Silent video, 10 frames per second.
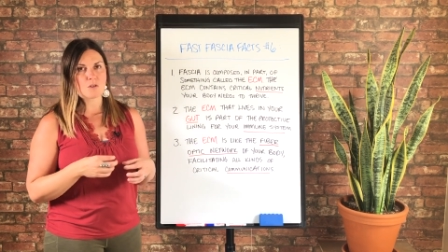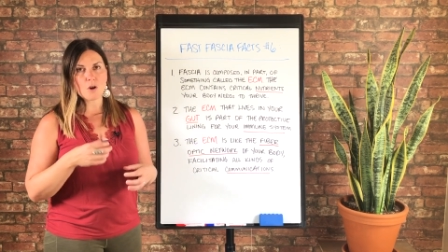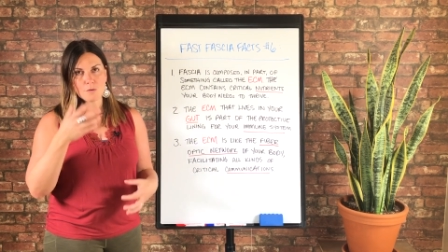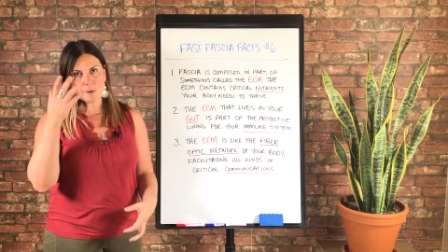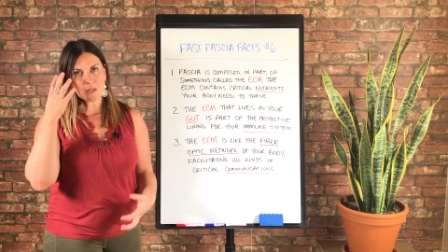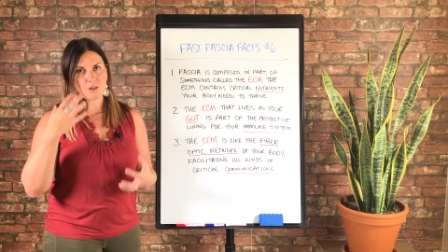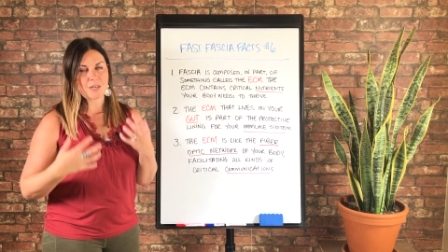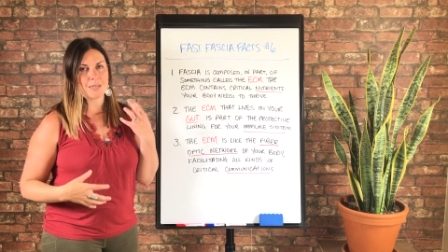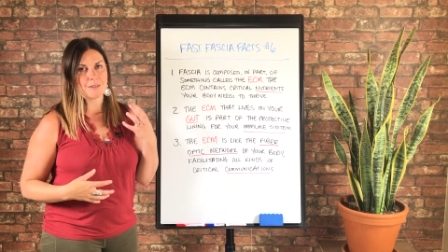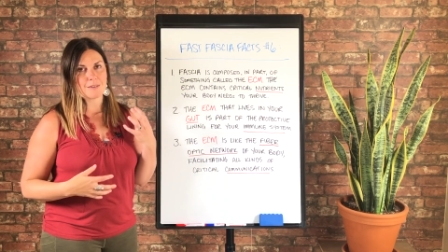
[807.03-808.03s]
so much
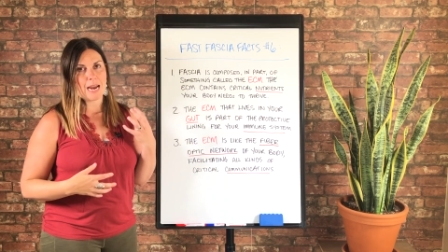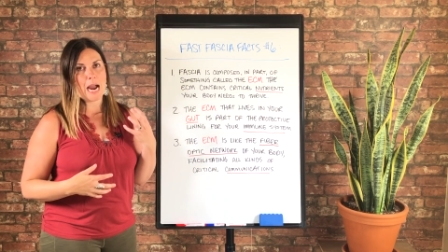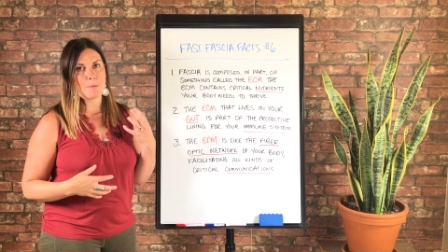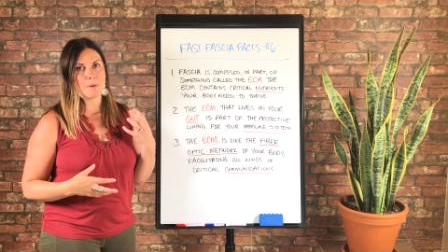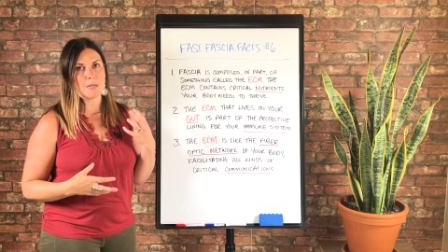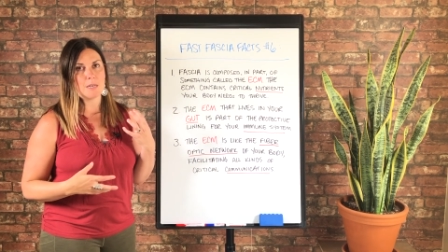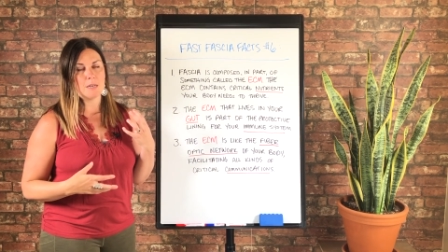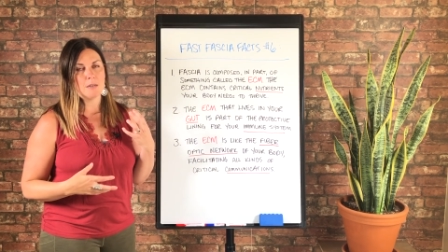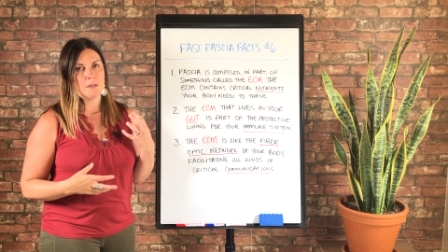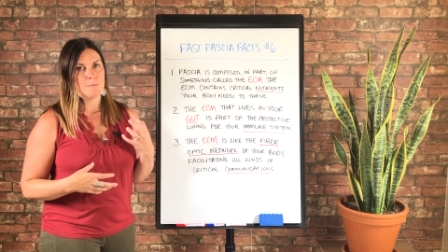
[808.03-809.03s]
that needs to
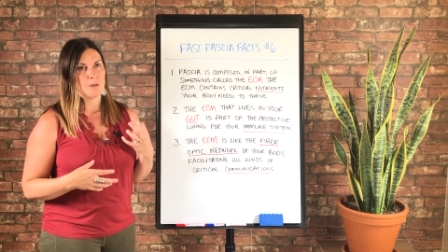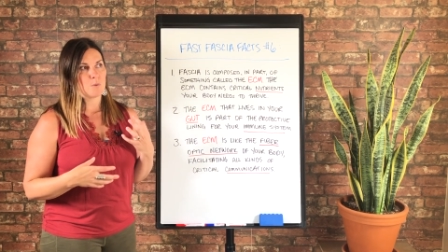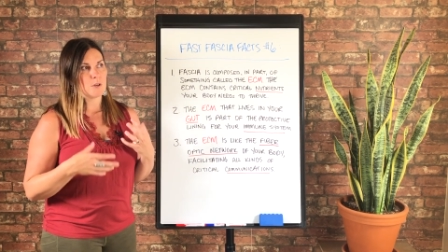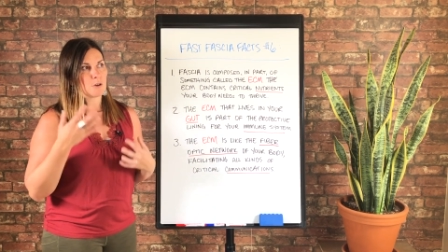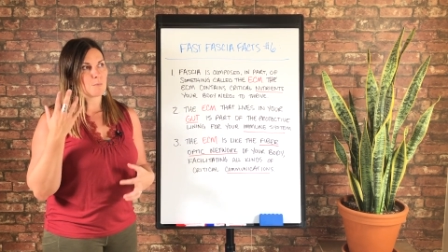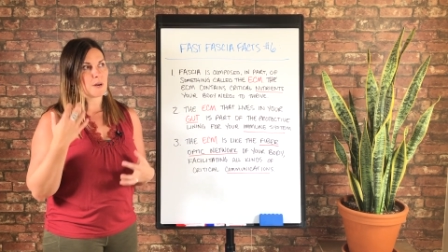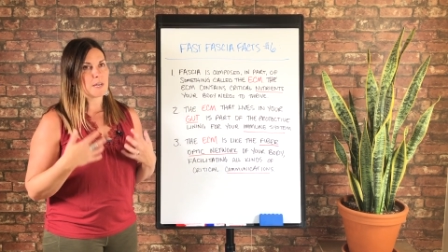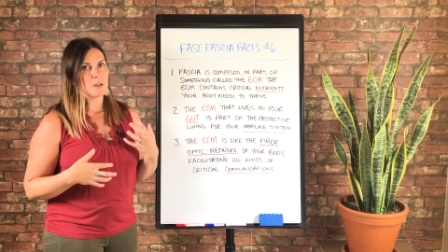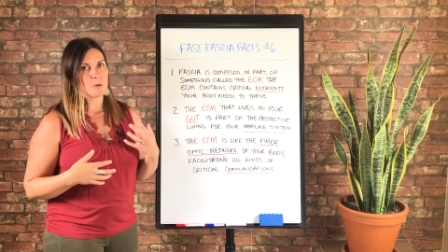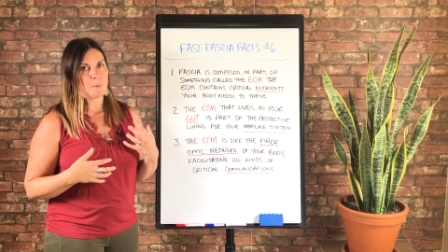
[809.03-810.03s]
happen between your
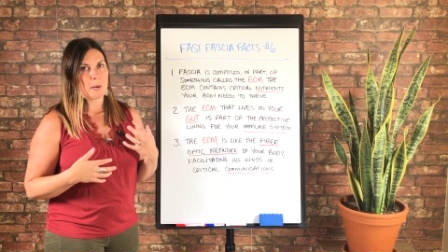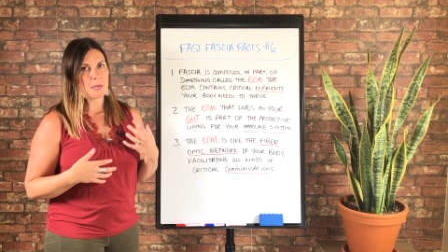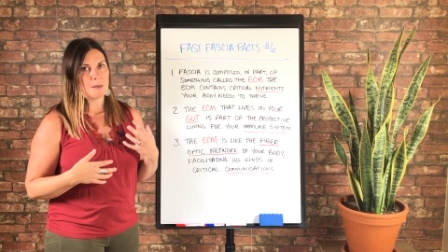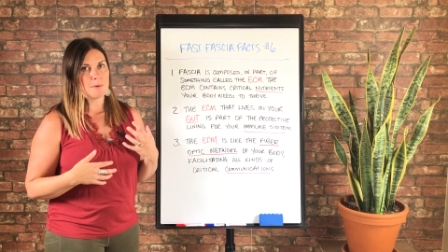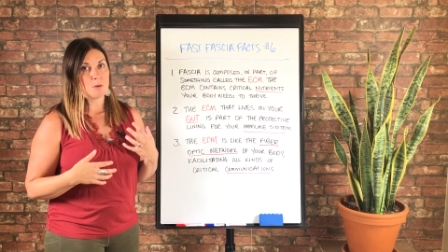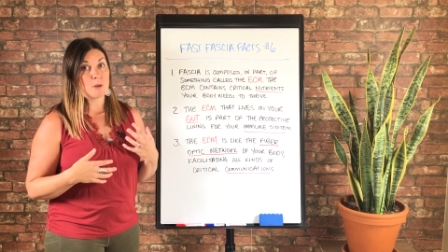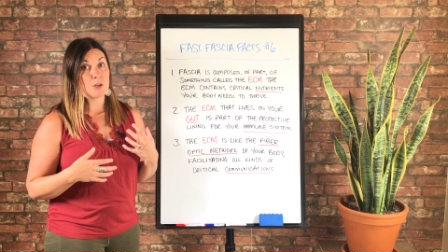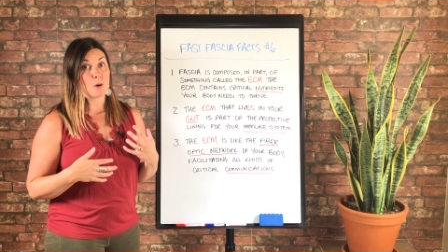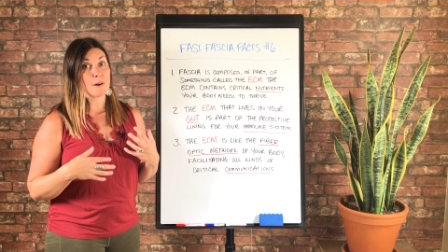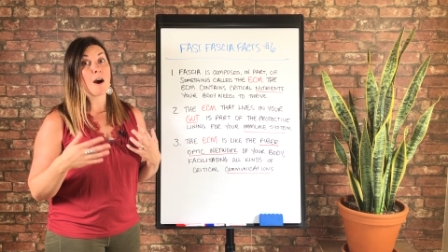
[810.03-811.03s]
brain and your body,
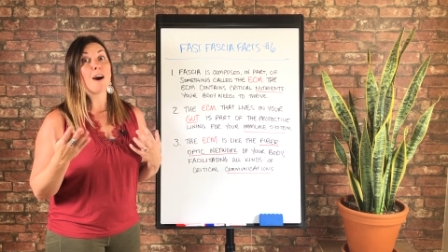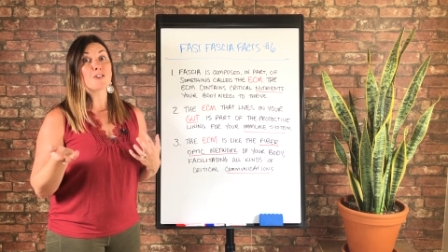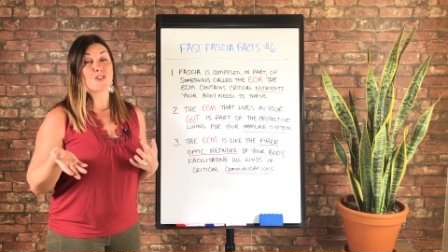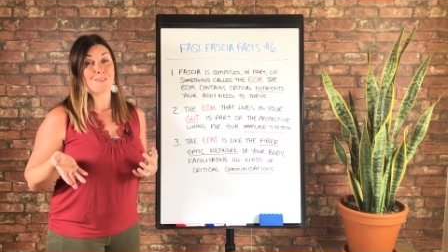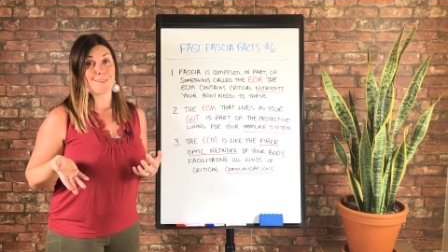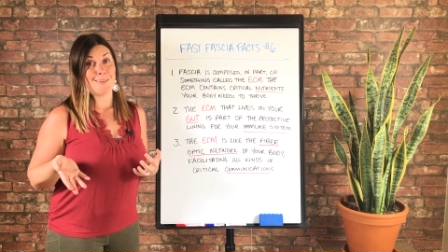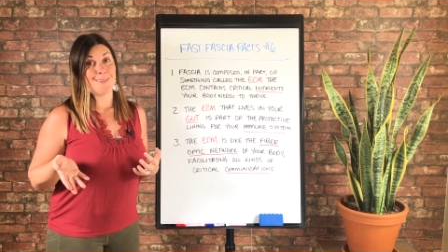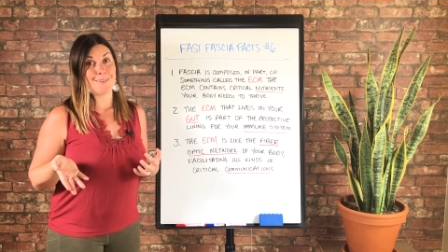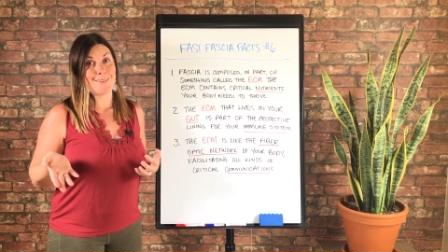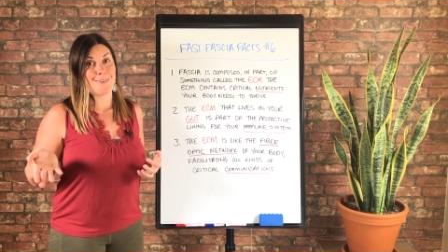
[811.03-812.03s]
between your
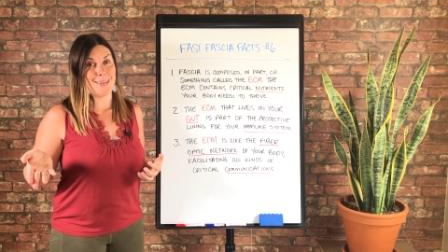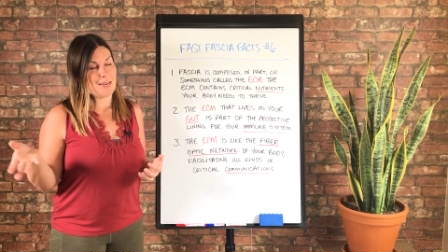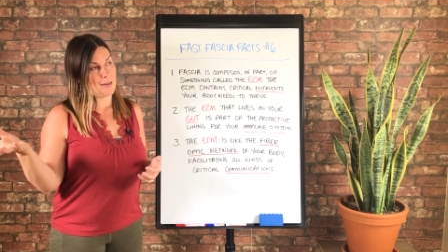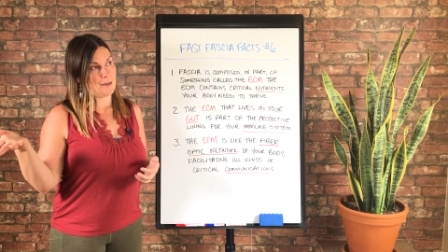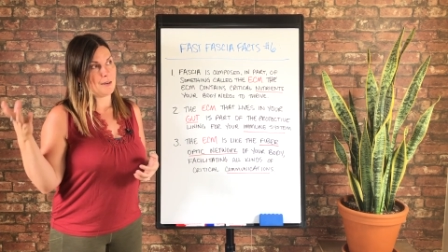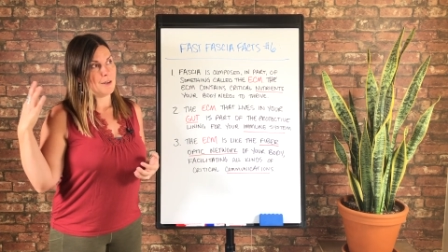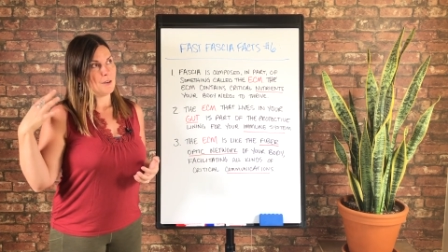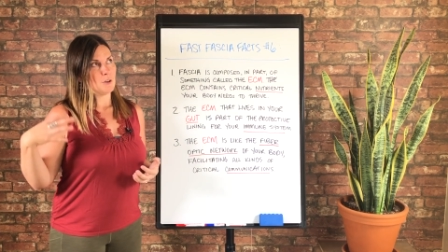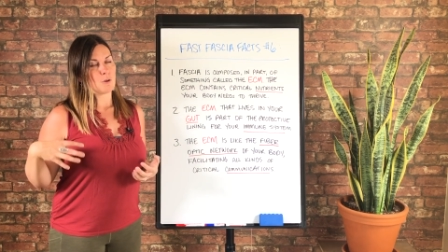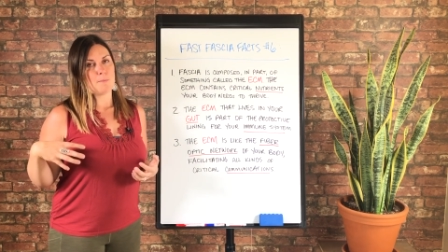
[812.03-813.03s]
consciousness and
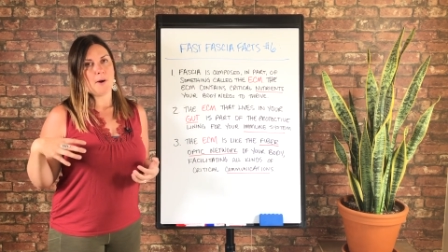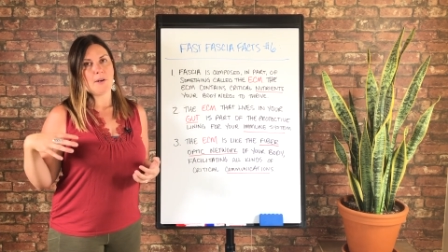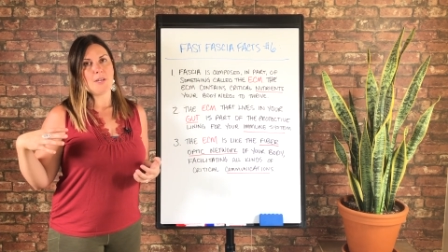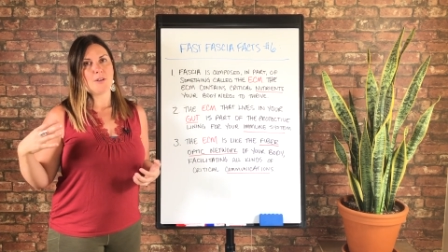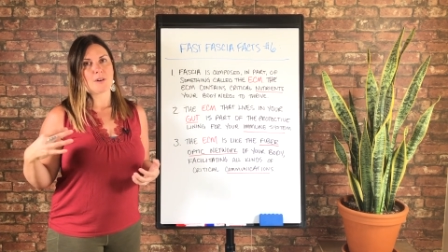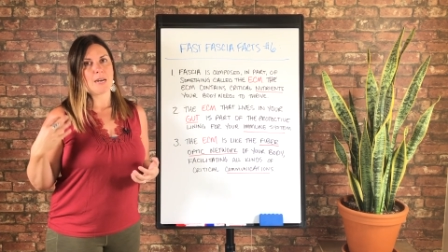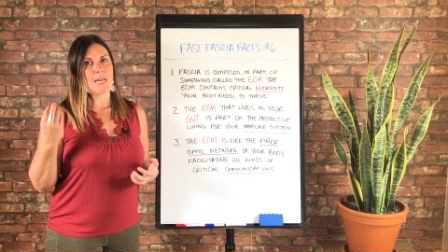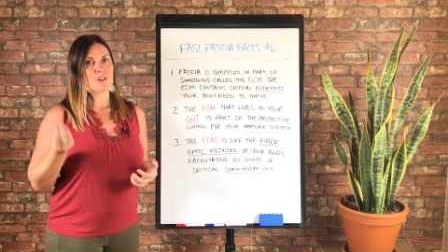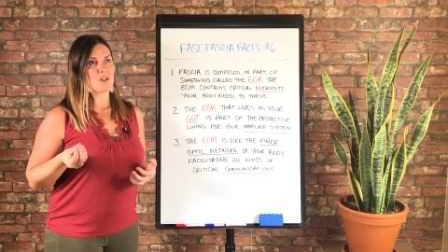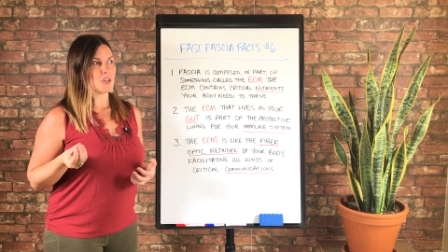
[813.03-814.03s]
your body, your
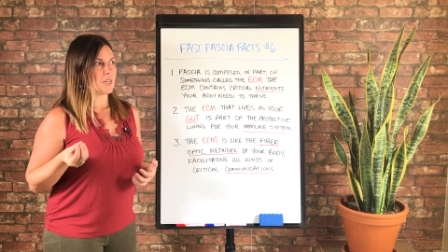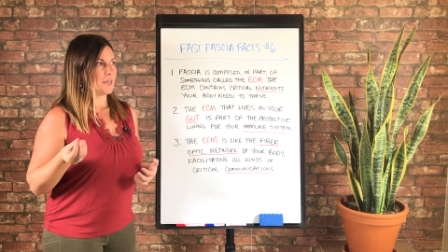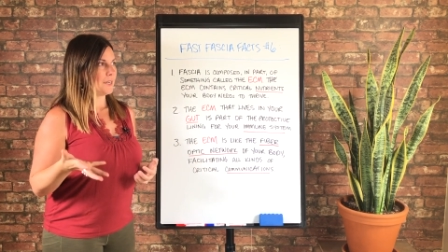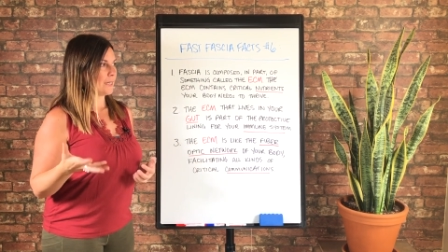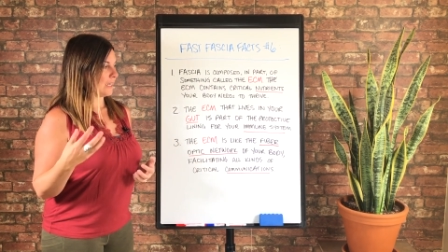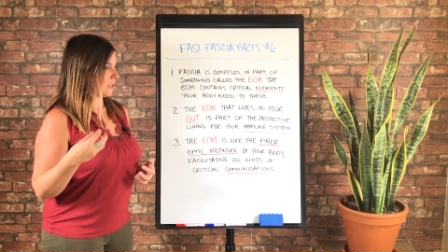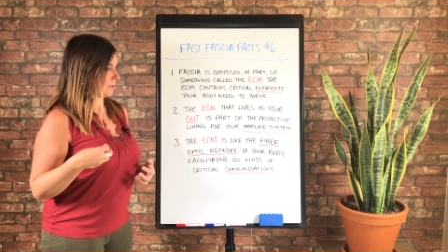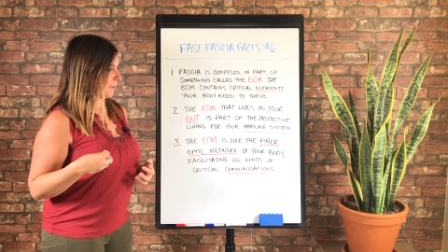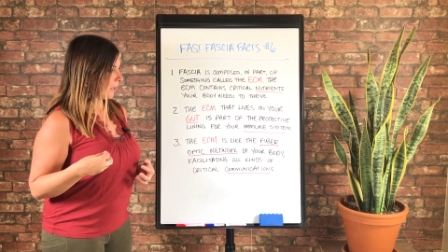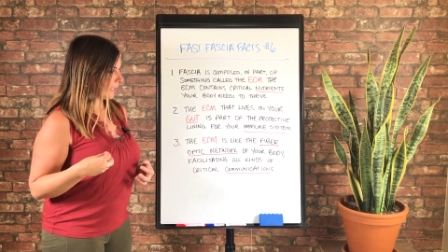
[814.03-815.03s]
energy and
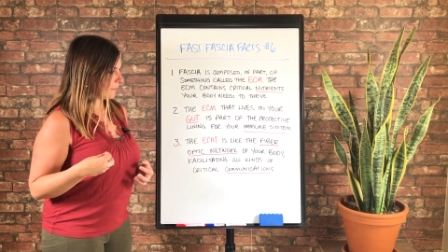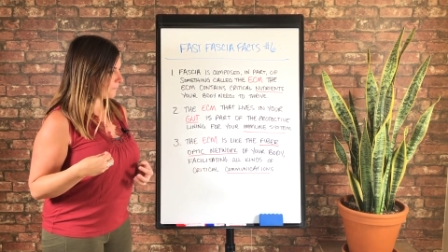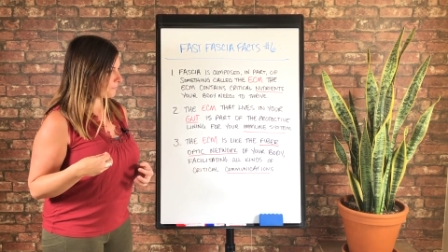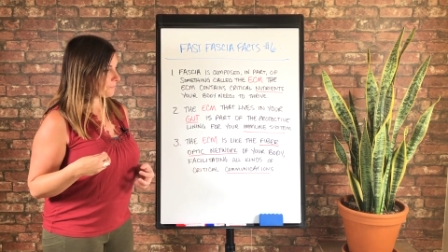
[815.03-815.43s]
your body